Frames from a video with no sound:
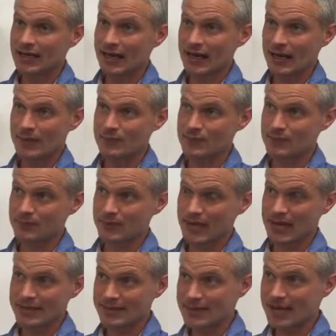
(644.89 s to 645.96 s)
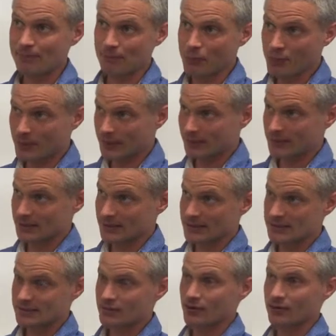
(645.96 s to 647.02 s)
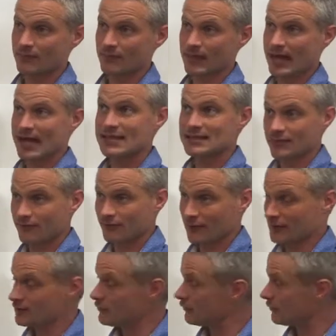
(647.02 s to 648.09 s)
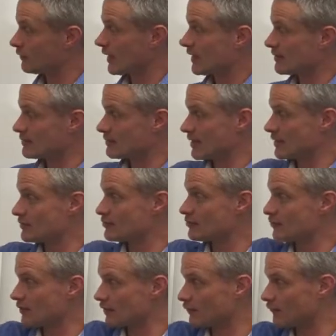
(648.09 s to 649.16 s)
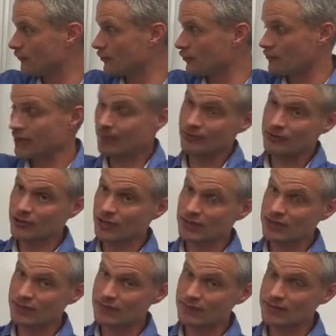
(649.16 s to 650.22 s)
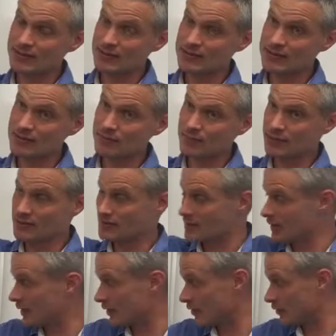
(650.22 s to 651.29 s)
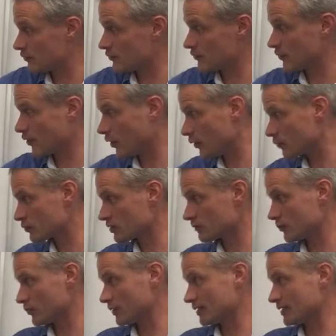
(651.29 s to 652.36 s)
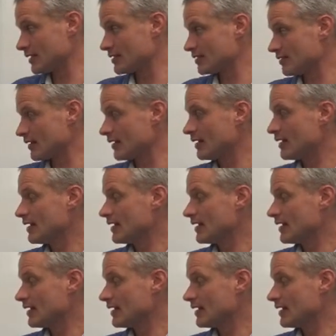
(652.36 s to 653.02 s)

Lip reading: At that point, it's not as effective as doing it further up the digestive system, because then it goes through the whole small intestine.